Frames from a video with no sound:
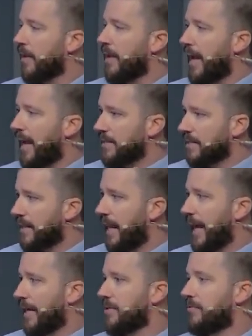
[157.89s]
as an
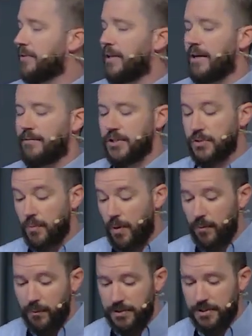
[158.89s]
act of love. And so we
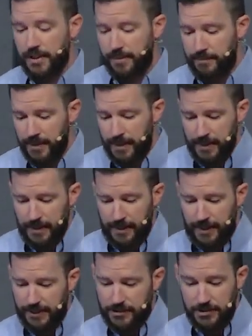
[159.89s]
want wisdom
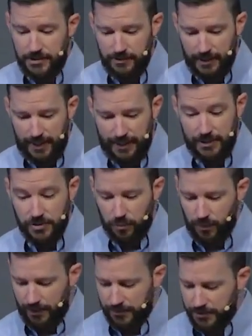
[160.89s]
uh, to do that as
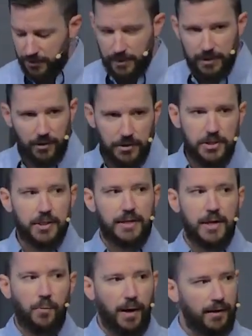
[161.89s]
well. So we encourage you to
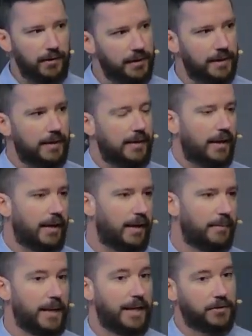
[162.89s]
think well
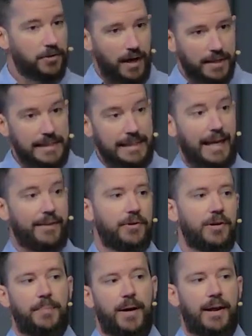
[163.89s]
um, and talk
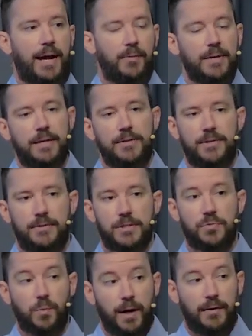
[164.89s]
together about how we can do
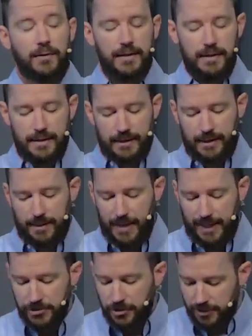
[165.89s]
this well um,
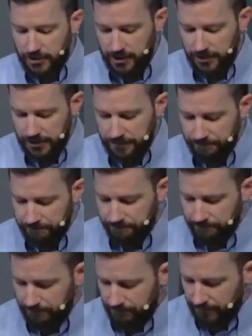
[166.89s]
as Christians.
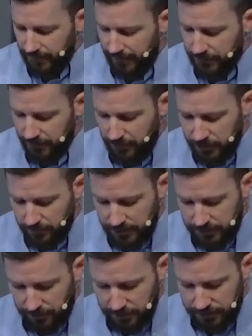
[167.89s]
And so those
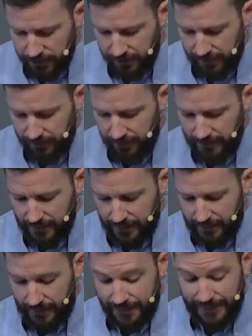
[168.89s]
resources are there
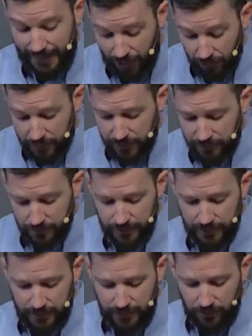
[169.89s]
uh, to help you
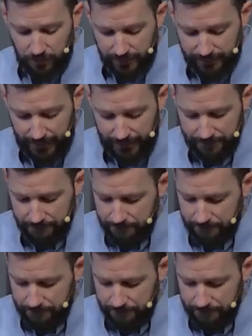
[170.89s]
with that.